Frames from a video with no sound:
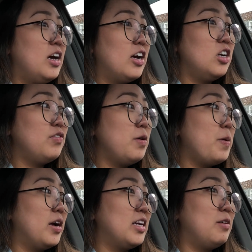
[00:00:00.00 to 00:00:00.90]
I couldn't find
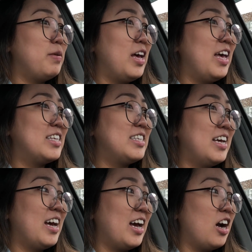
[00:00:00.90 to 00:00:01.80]
parking, but
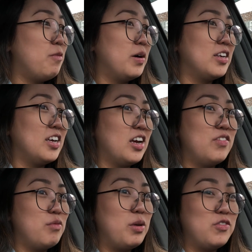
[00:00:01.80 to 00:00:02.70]
I got parking. I
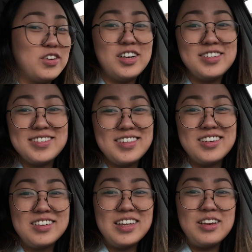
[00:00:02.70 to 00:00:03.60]
didn't even pay for it. I just
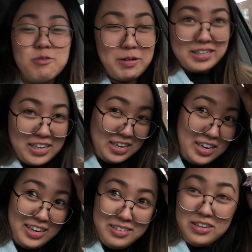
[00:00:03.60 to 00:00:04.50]
literally went in
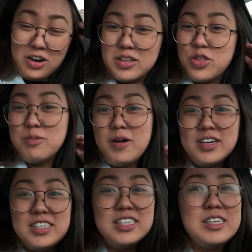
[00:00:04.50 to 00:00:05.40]
and got the three
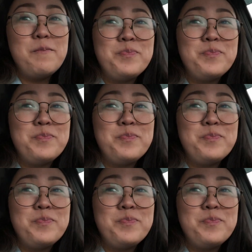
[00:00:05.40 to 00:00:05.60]
boxes.